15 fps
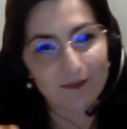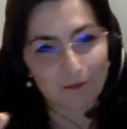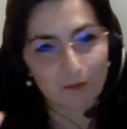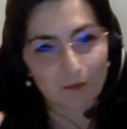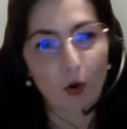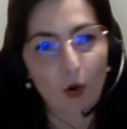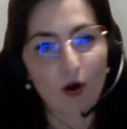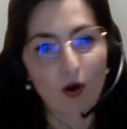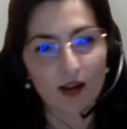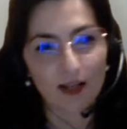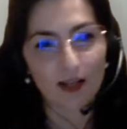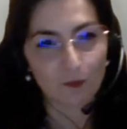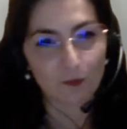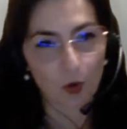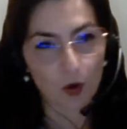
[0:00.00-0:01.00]
more
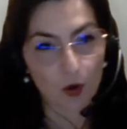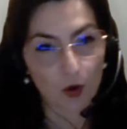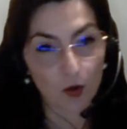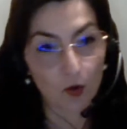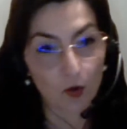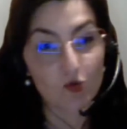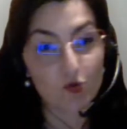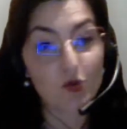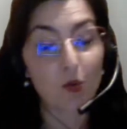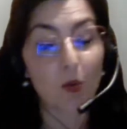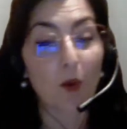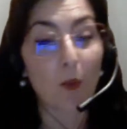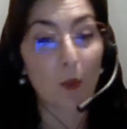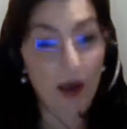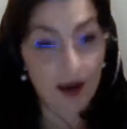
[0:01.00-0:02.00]
and more close to
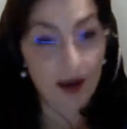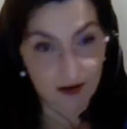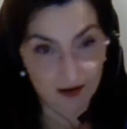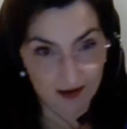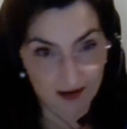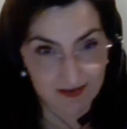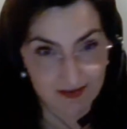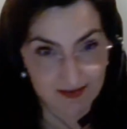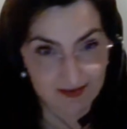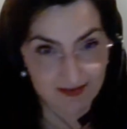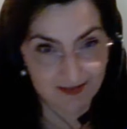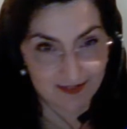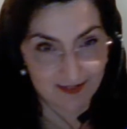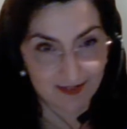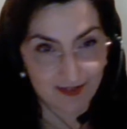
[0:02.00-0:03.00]

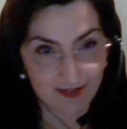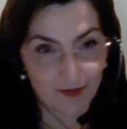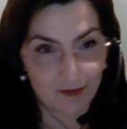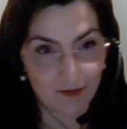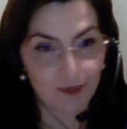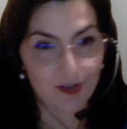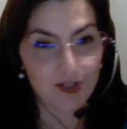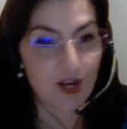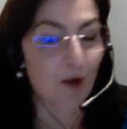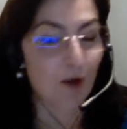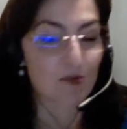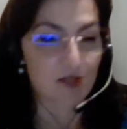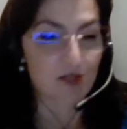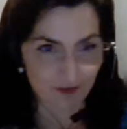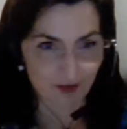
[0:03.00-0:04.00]
awareness, which
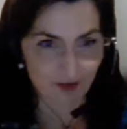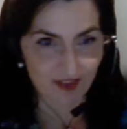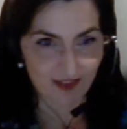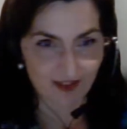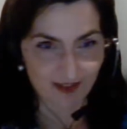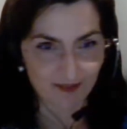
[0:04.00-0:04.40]
helps in everything.